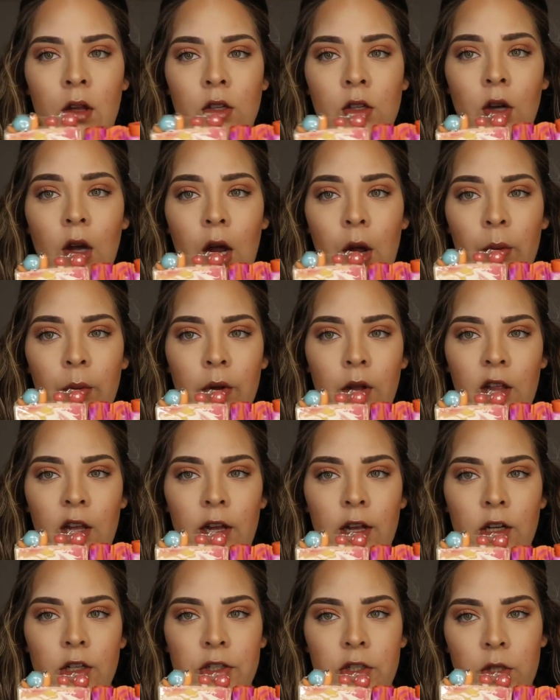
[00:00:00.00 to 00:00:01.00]
so I
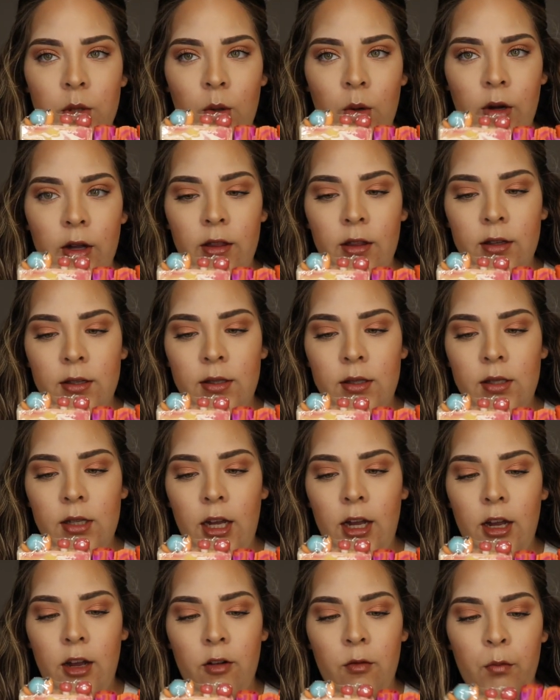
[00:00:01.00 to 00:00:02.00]
really enjoy the
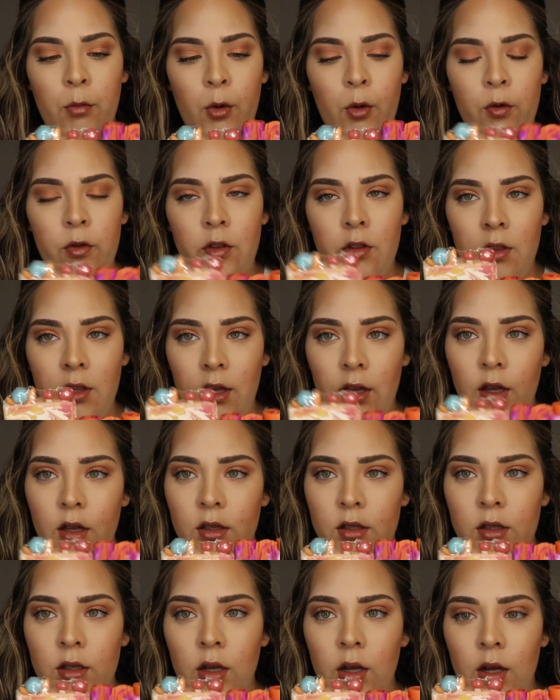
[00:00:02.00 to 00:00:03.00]
scent of both of
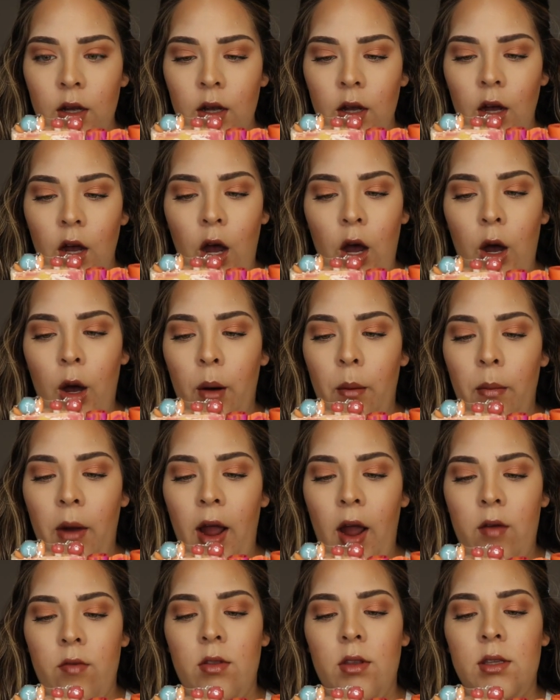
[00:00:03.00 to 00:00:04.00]
these um, I
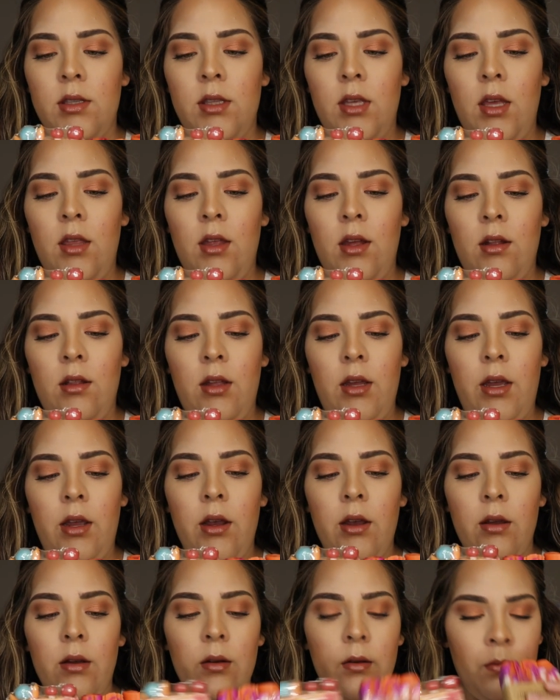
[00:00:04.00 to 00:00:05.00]
have to say that
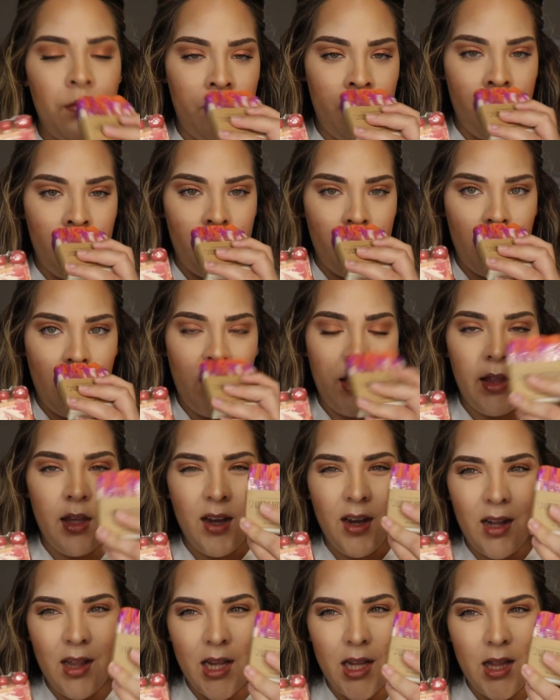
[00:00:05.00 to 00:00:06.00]
like I
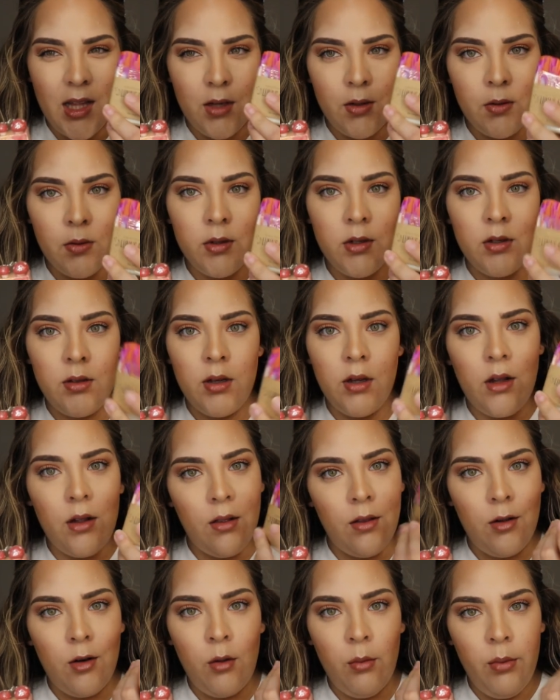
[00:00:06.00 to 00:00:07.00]
think I like this one just like a
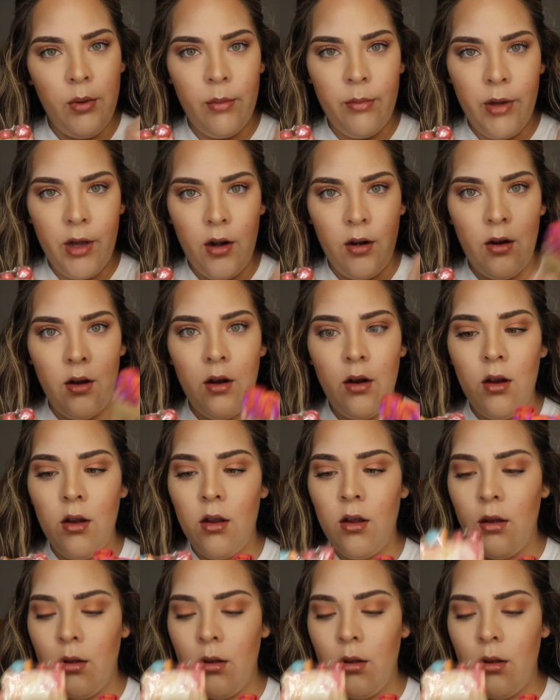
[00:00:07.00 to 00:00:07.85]
little bit better